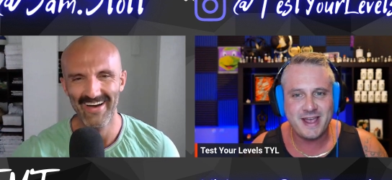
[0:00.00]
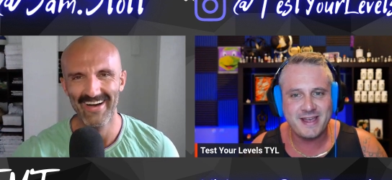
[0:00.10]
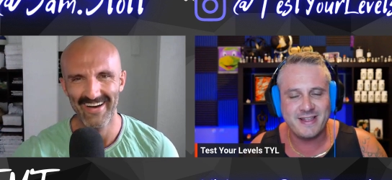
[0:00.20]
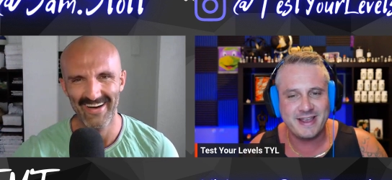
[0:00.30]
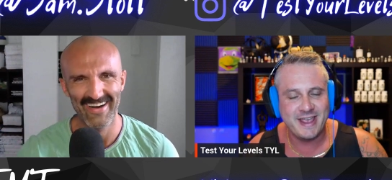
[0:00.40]

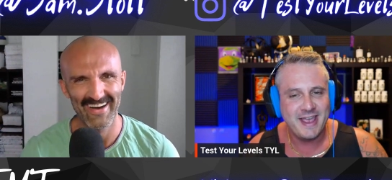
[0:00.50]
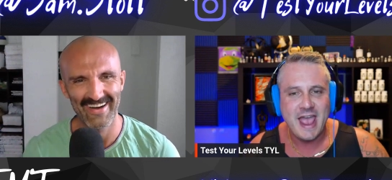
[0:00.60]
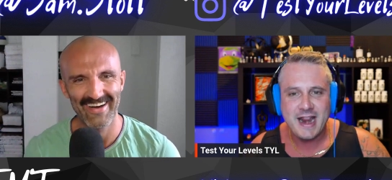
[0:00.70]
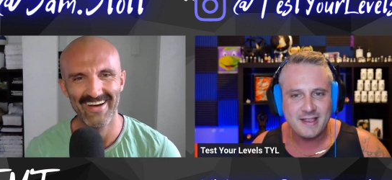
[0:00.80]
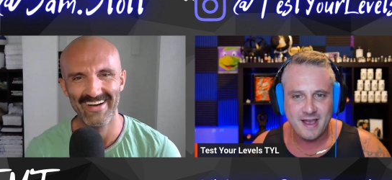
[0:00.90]
Speaker 1: Like
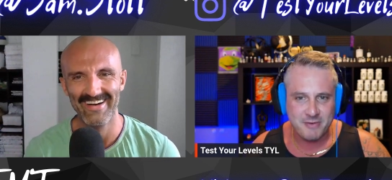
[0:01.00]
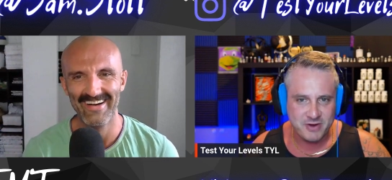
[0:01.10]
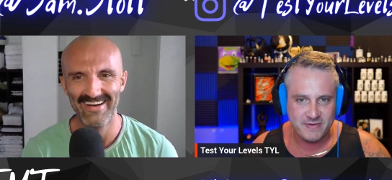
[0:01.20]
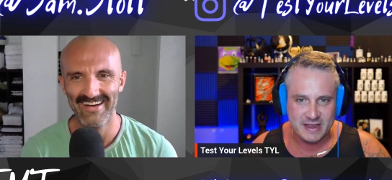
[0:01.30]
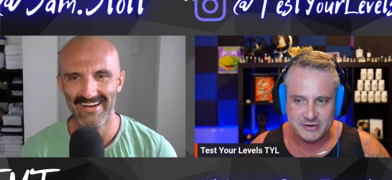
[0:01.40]
anytime we've
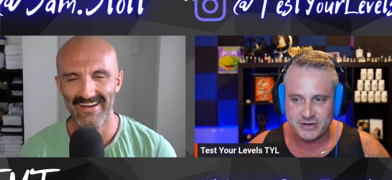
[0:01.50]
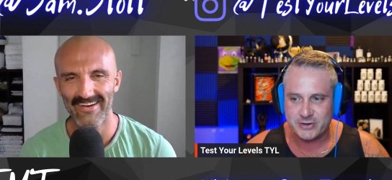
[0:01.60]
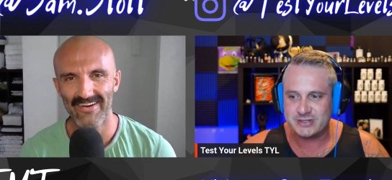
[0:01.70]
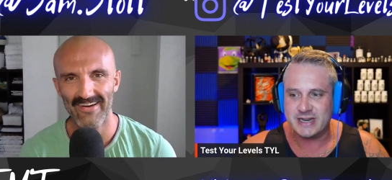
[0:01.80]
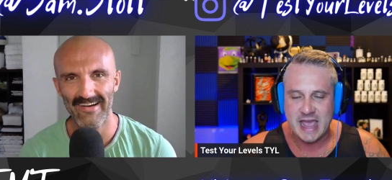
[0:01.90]
introduced
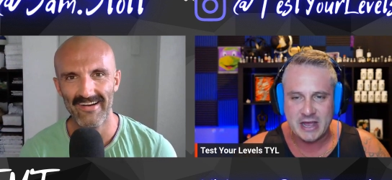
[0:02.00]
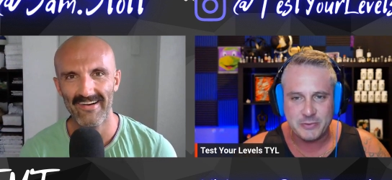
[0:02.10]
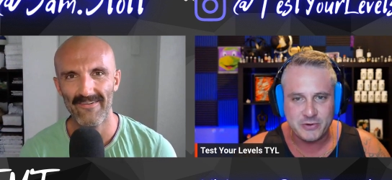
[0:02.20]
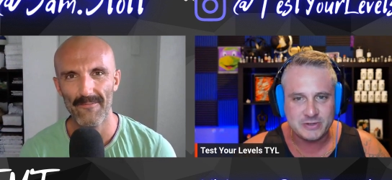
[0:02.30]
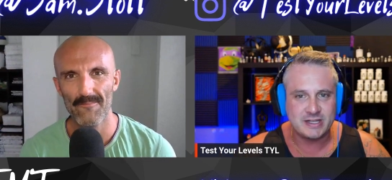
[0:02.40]
an animal
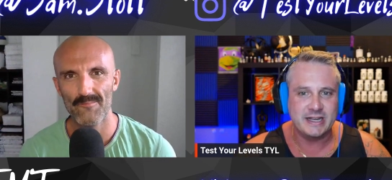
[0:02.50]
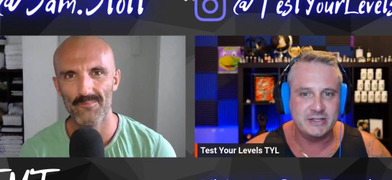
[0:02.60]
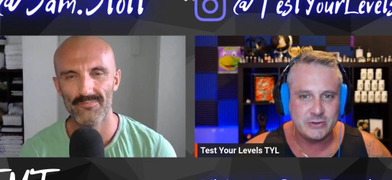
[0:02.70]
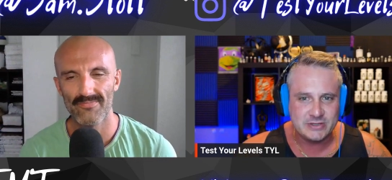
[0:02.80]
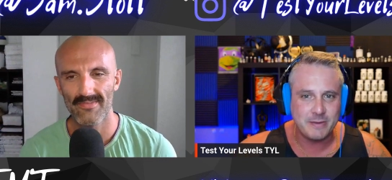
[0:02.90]
to like do
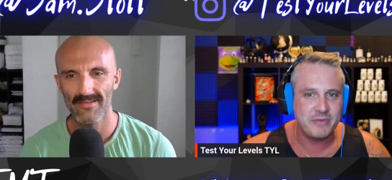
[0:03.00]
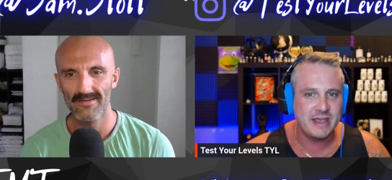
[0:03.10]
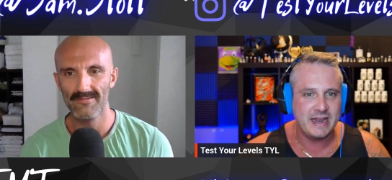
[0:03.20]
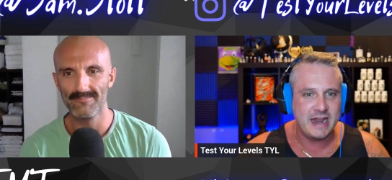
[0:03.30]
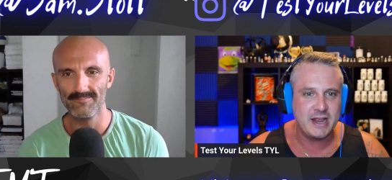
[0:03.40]
something in
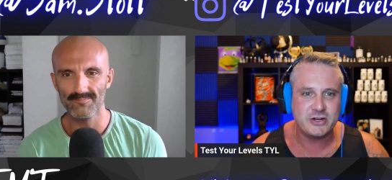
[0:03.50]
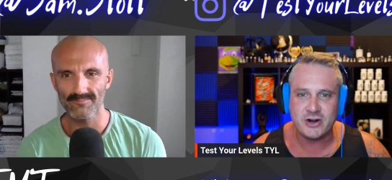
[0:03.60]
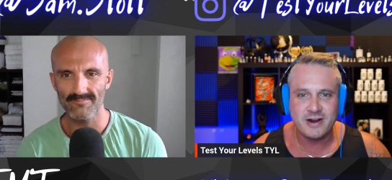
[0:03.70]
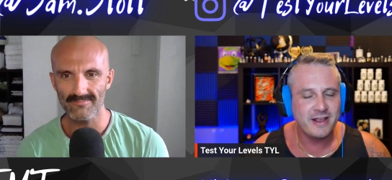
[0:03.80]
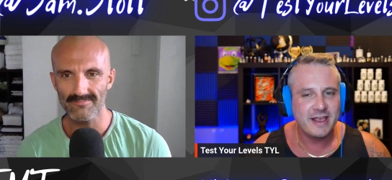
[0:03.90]
nature,
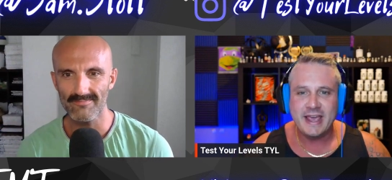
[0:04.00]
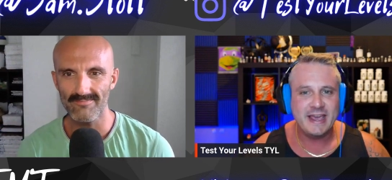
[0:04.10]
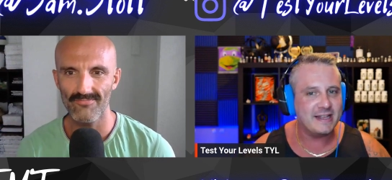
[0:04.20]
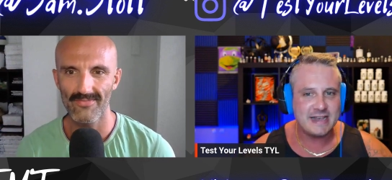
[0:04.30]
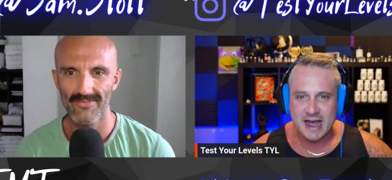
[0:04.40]
it gets
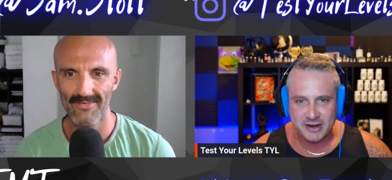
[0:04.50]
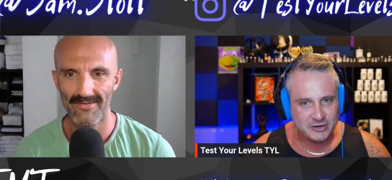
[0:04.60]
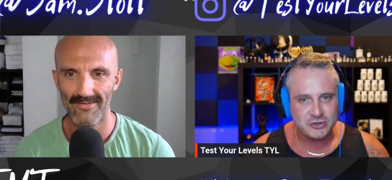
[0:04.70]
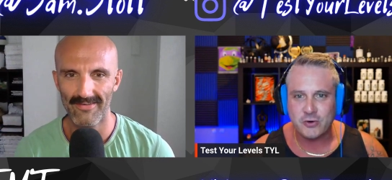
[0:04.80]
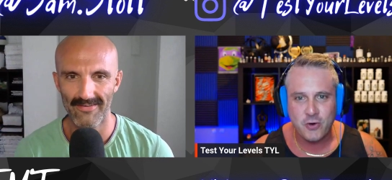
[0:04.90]
out of
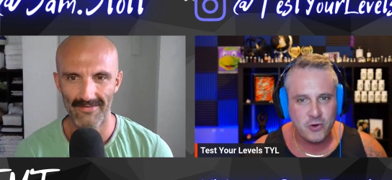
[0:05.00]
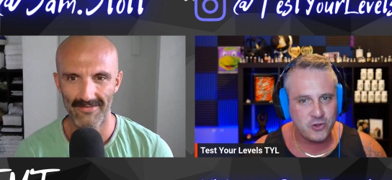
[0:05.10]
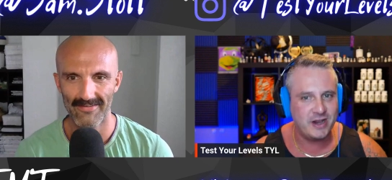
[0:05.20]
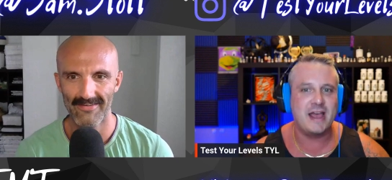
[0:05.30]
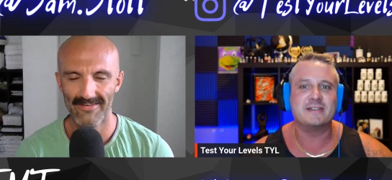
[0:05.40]
control. It
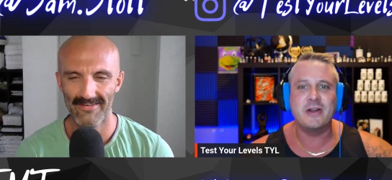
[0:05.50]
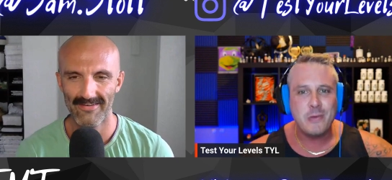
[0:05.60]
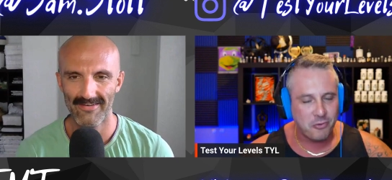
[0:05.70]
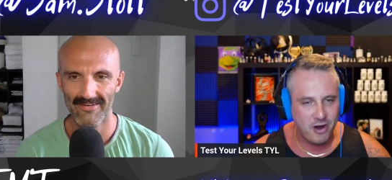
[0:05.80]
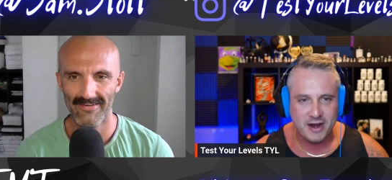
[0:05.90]
has no
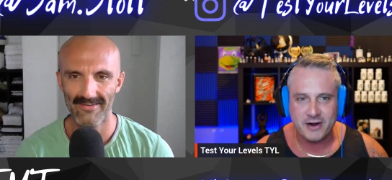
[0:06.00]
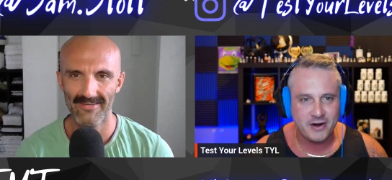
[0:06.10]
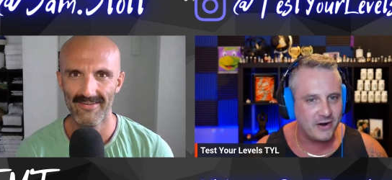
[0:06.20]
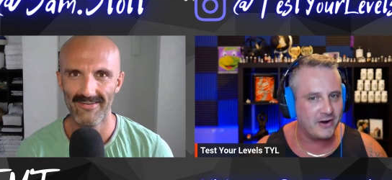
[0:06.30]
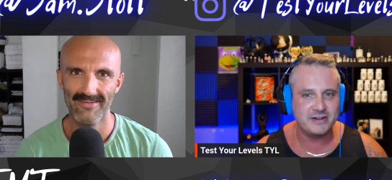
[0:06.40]

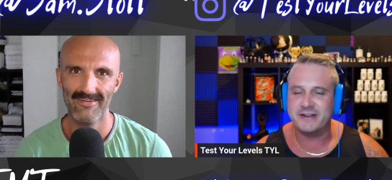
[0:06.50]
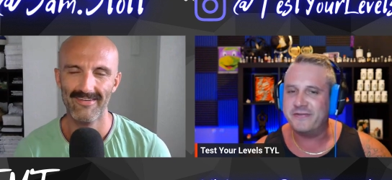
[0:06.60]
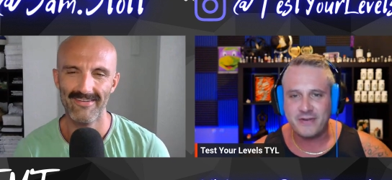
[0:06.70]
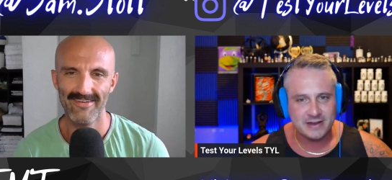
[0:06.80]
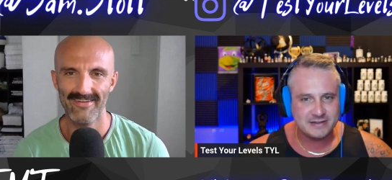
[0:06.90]
predators. It fucks up